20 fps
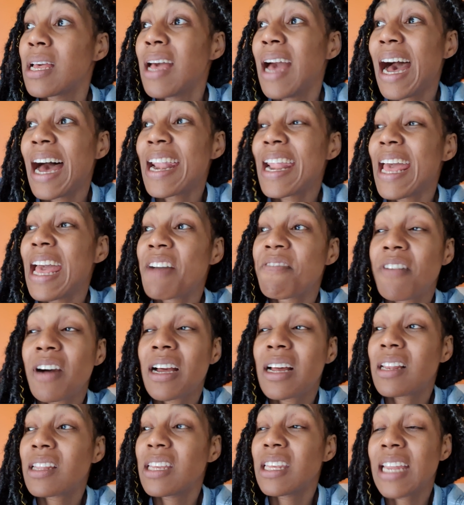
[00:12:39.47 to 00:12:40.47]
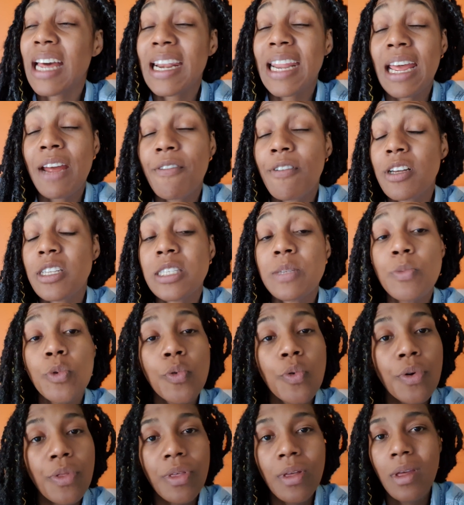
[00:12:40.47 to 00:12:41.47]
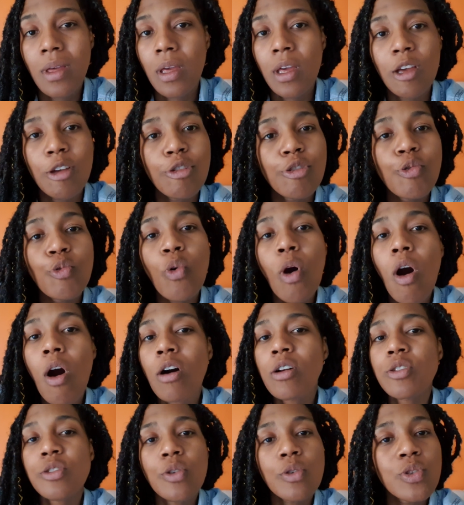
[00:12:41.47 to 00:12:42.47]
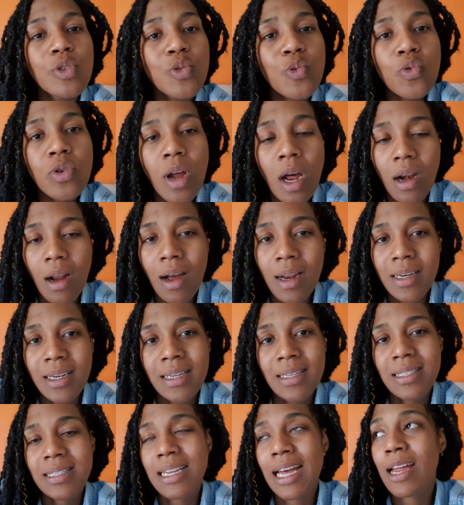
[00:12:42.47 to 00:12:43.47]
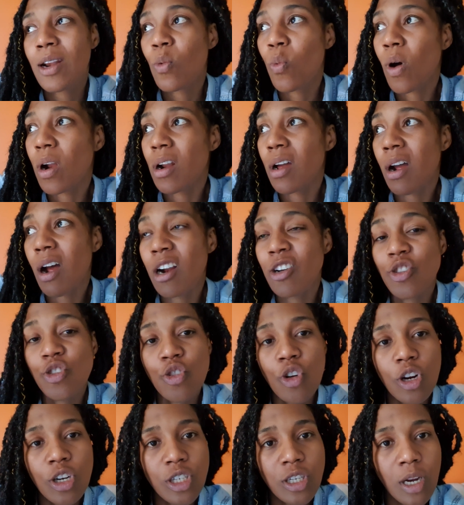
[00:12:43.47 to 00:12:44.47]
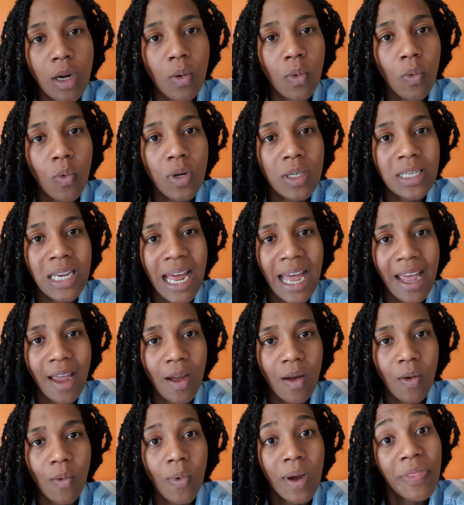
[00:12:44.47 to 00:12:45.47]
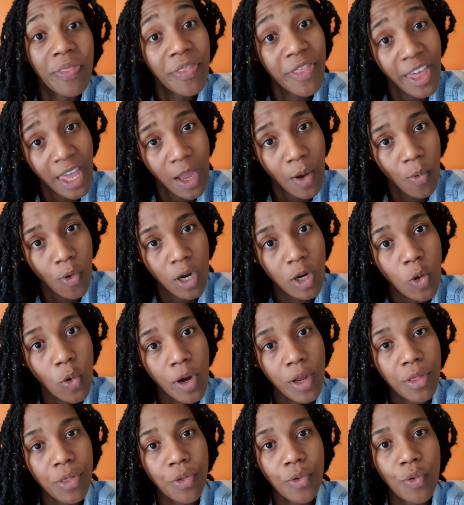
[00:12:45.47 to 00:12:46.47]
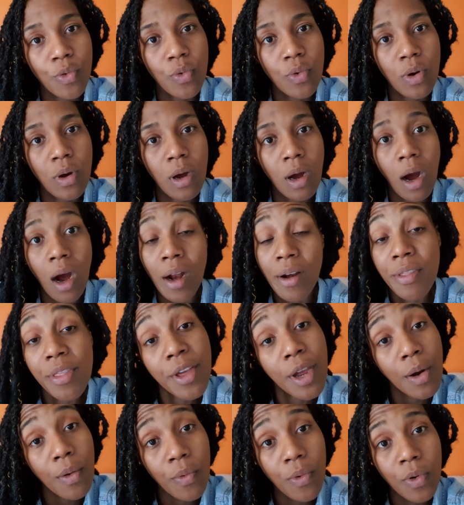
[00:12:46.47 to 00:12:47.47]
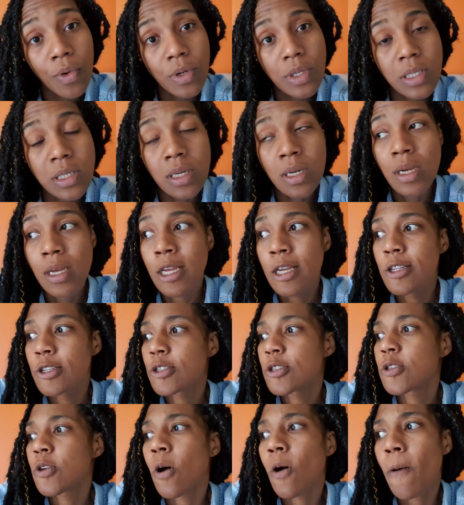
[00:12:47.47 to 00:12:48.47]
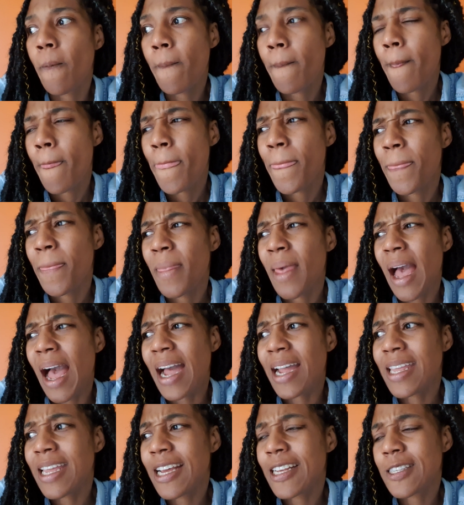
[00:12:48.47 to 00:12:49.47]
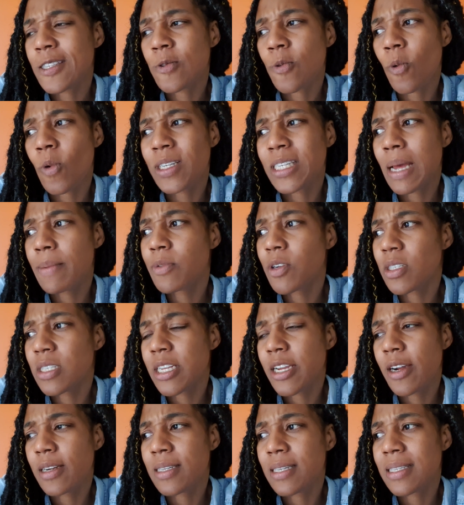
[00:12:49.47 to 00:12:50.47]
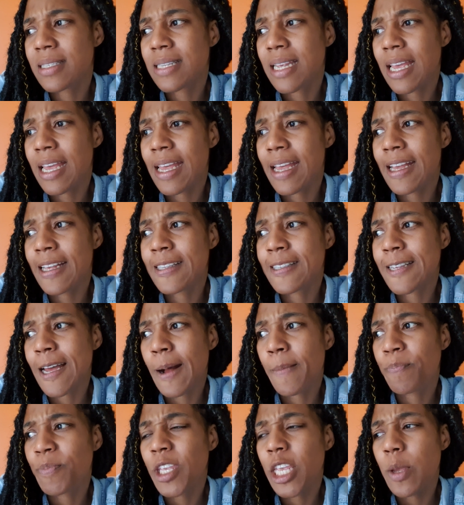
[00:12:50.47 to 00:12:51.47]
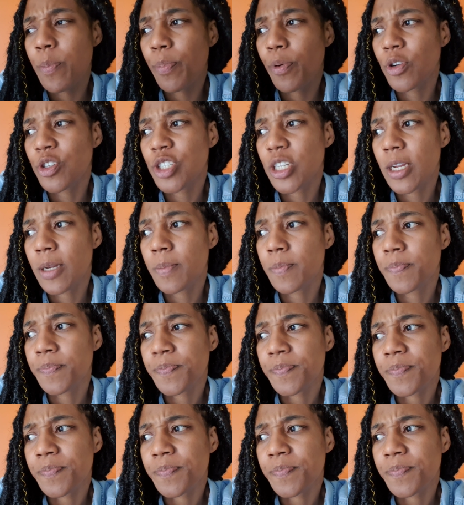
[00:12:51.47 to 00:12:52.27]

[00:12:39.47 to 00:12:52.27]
and ever clean and ever smooth, you also do not understand what the construction was like when they were going through on their roads. So I guess what I'm just here to say is keep pushing.